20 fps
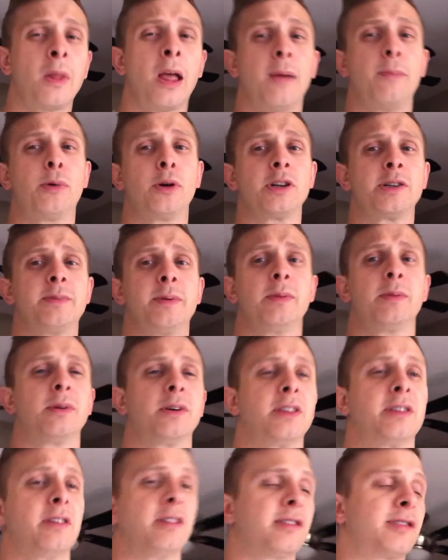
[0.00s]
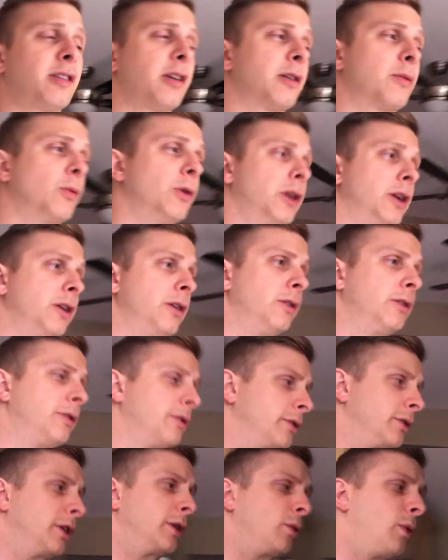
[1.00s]
I put it to people like this, like when
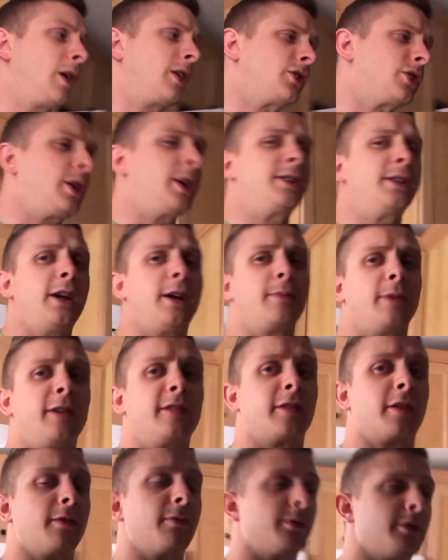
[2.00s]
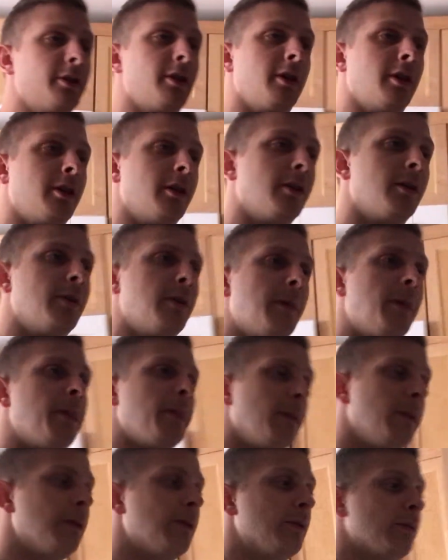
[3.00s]
they're like, why should I tag my stuff with that,
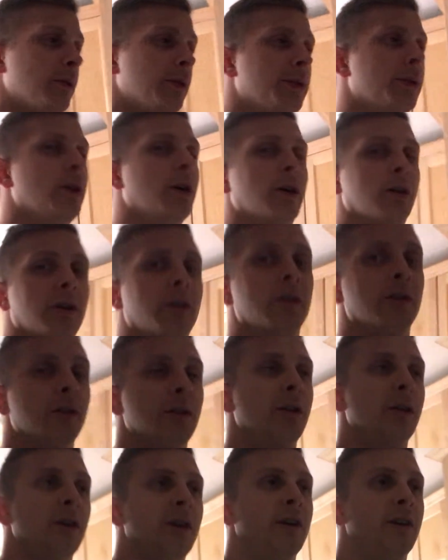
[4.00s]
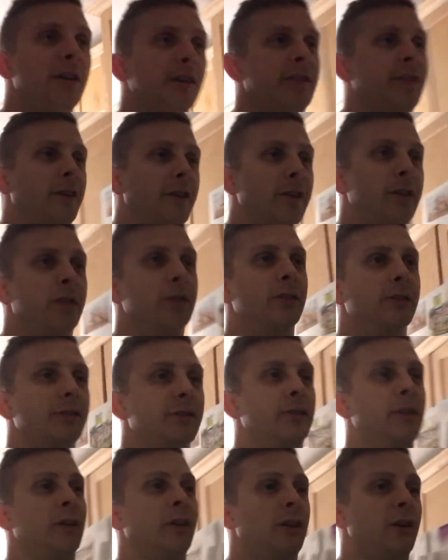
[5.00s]
with Young? It's like
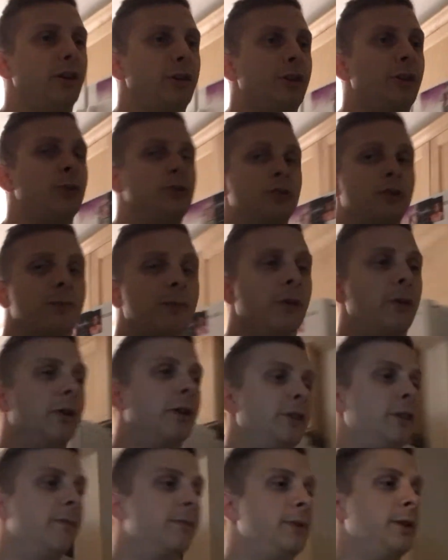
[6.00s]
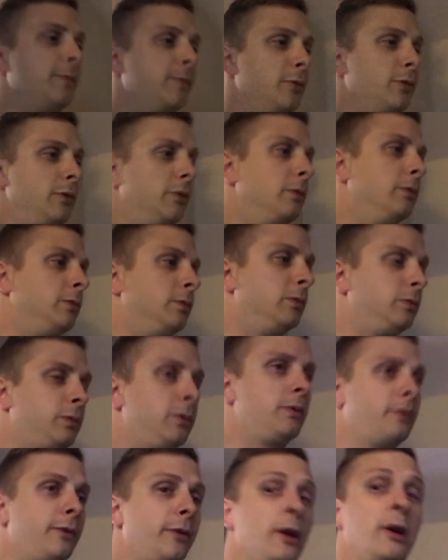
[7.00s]
there's a huge community of people
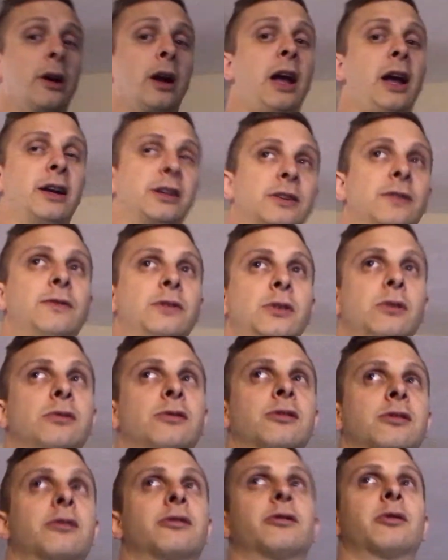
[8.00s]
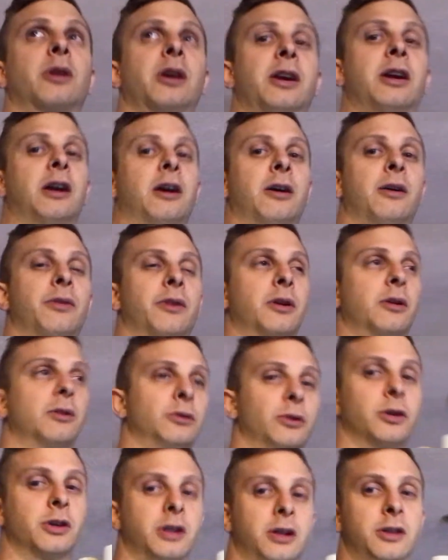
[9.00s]
that are active users right now that are
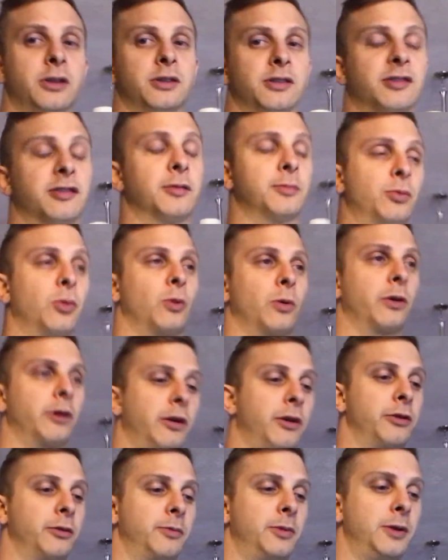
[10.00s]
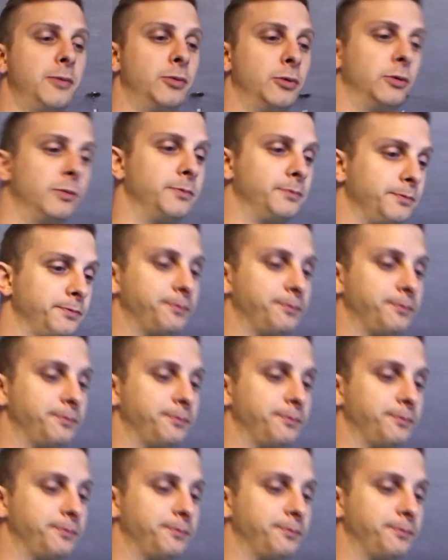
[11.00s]
looking to support other people